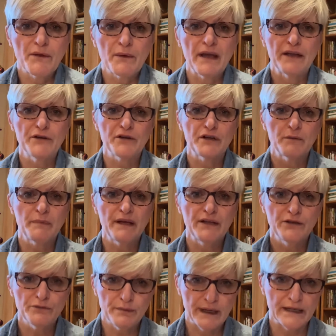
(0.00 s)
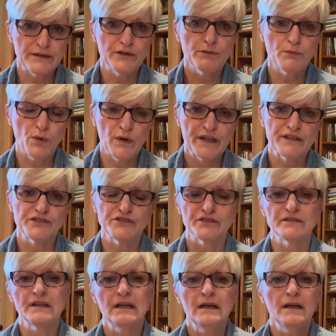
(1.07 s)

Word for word: Okay, you're going to pay your rent, your mortgage, or